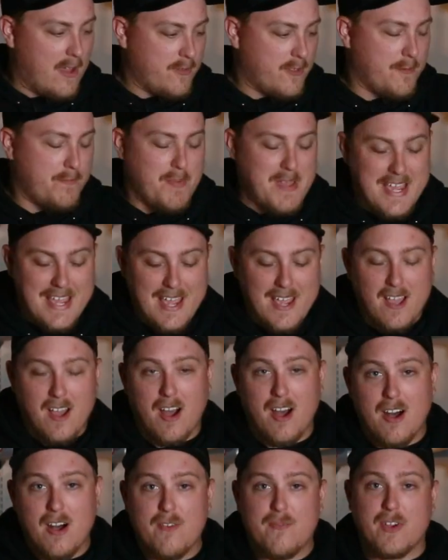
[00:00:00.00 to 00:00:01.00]
Now, speaking
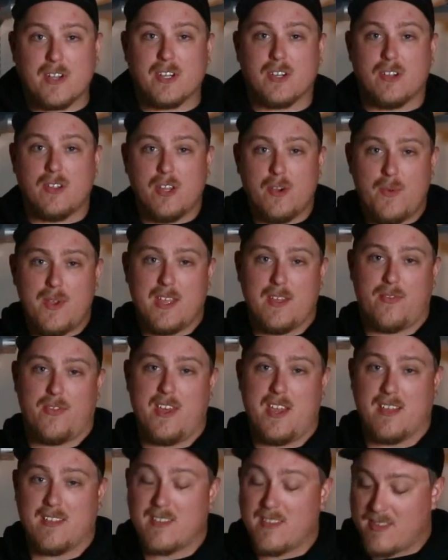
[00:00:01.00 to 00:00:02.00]
of gluing
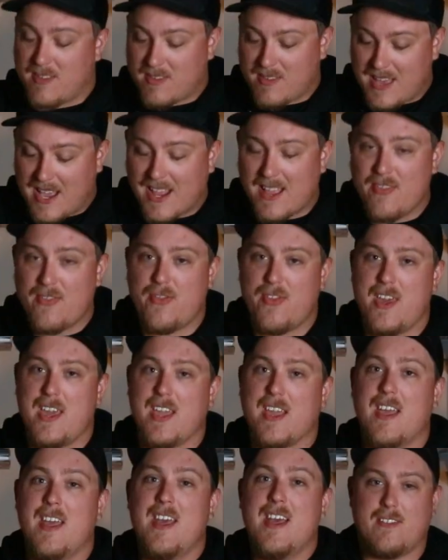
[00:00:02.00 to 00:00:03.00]
things, the second
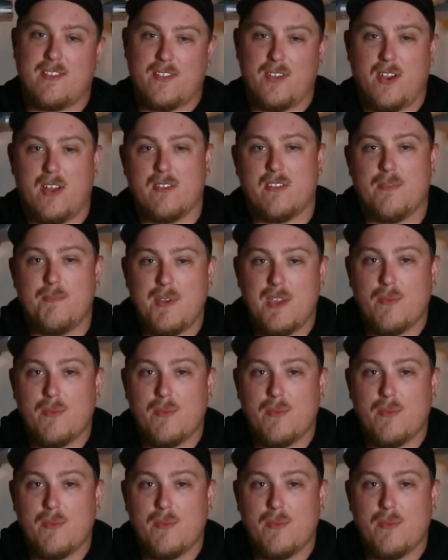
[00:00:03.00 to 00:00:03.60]
thing that stood out to